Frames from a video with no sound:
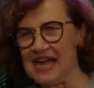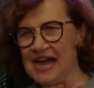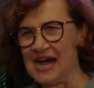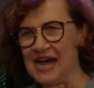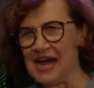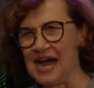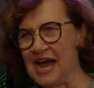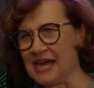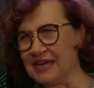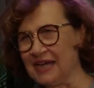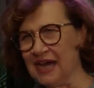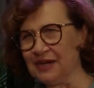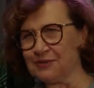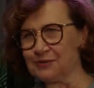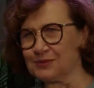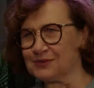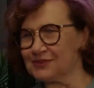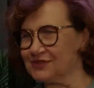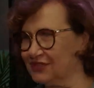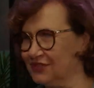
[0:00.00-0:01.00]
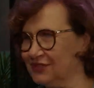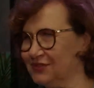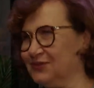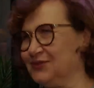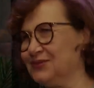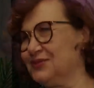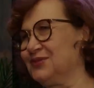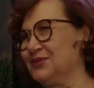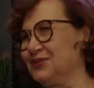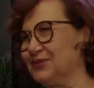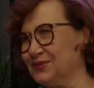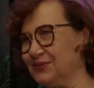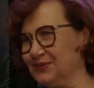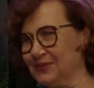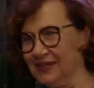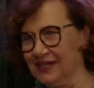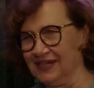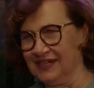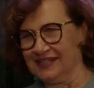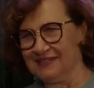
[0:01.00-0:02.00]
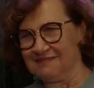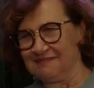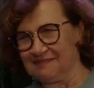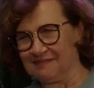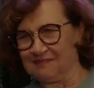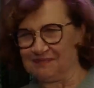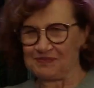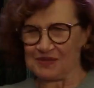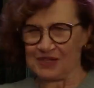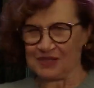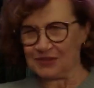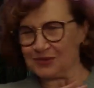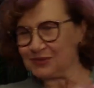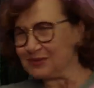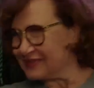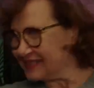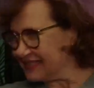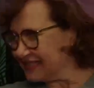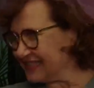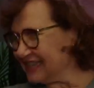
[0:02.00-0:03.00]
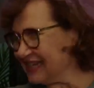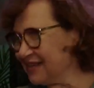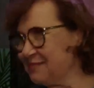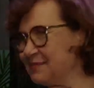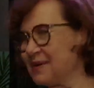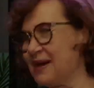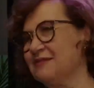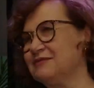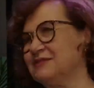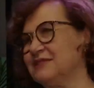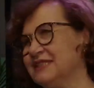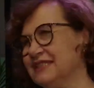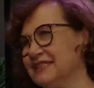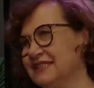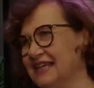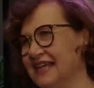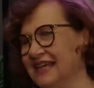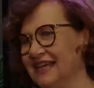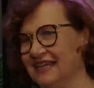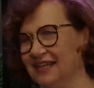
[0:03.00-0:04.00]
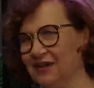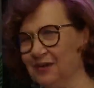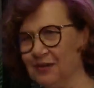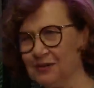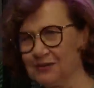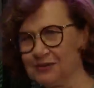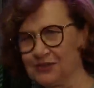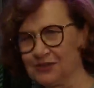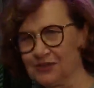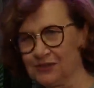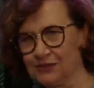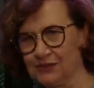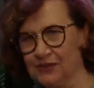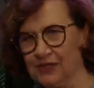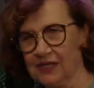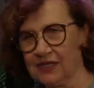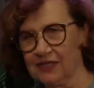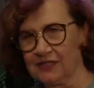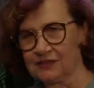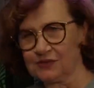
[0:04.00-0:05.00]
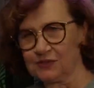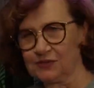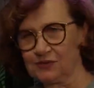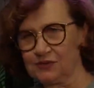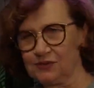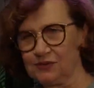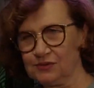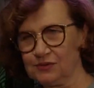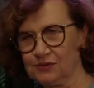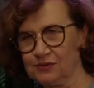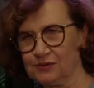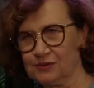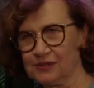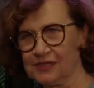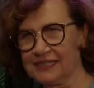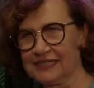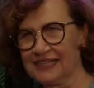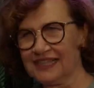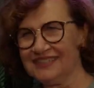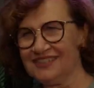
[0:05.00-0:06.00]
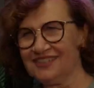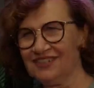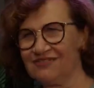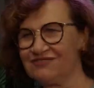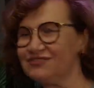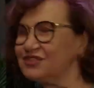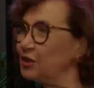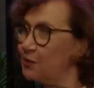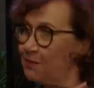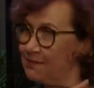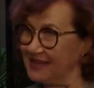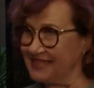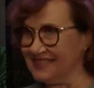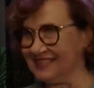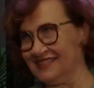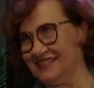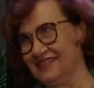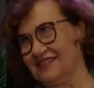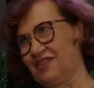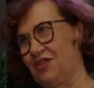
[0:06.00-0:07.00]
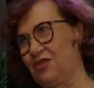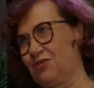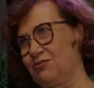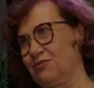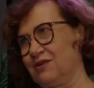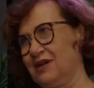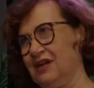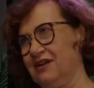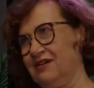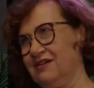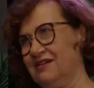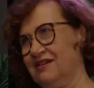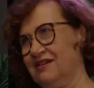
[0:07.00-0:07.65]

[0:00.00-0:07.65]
I wanted to deal about it, and also to do a kind of domestic thriller.